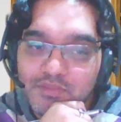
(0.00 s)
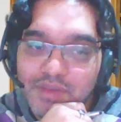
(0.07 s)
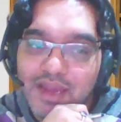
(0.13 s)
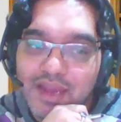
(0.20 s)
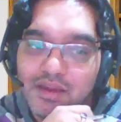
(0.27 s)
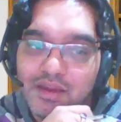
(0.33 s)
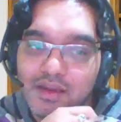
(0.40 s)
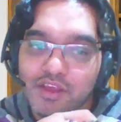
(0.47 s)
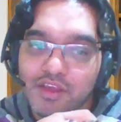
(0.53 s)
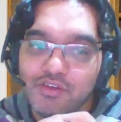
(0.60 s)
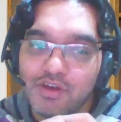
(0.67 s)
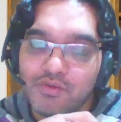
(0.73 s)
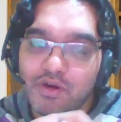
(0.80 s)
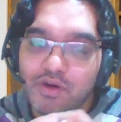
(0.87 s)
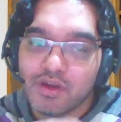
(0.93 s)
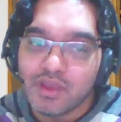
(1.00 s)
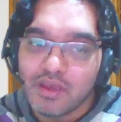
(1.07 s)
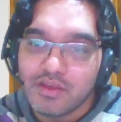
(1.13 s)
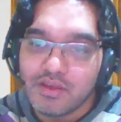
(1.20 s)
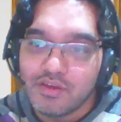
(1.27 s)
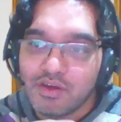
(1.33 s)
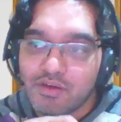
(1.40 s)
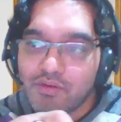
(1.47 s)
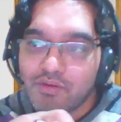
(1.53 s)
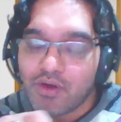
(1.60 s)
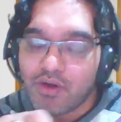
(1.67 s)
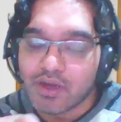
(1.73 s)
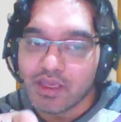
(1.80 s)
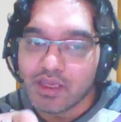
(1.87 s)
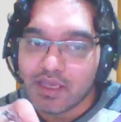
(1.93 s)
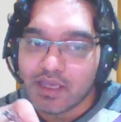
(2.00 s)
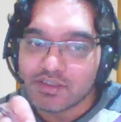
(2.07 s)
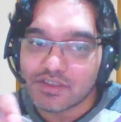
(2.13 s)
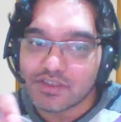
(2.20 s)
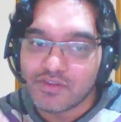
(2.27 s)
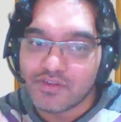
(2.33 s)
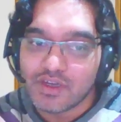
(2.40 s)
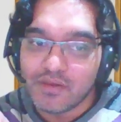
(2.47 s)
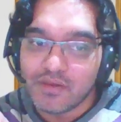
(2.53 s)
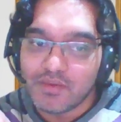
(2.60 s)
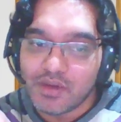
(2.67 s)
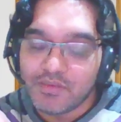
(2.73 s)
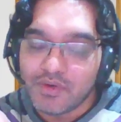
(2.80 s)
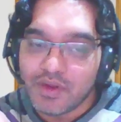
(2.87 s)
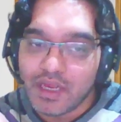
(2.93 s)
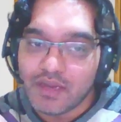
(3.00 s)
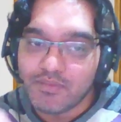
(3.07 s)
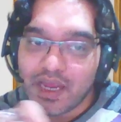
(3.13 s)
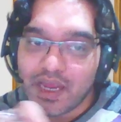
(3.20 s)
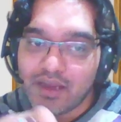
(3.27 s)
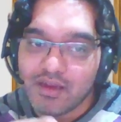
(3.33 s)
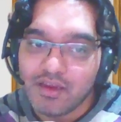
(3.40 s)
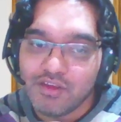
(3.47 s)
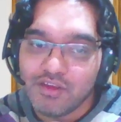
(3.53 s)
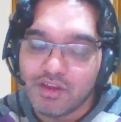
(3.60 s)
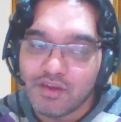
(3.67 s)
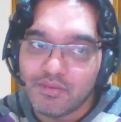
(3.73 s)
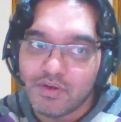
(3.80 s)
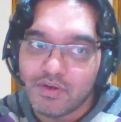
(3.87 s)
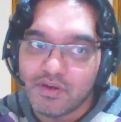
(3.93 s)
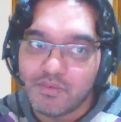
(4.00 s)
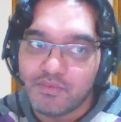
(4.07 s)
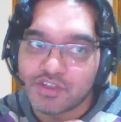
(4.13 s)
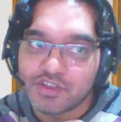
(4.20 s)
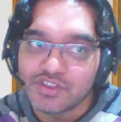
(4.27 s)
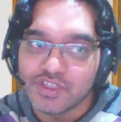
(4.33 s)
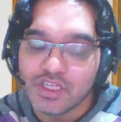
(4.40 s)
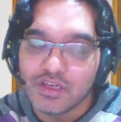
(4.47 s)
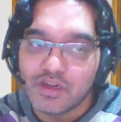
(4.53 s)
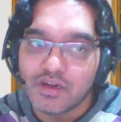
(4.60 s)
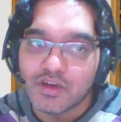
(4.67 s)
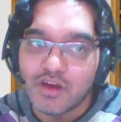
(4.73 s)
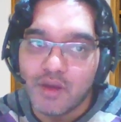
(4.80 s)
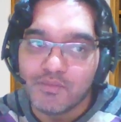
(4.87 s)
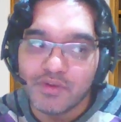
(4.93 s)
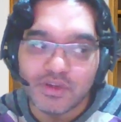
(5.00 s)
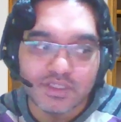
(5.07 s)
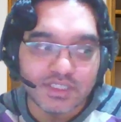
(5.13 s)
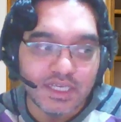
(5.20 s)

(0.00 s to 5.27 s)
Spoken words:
Parallelly, you are working as a software developer, and parallelly you are pursuing your computer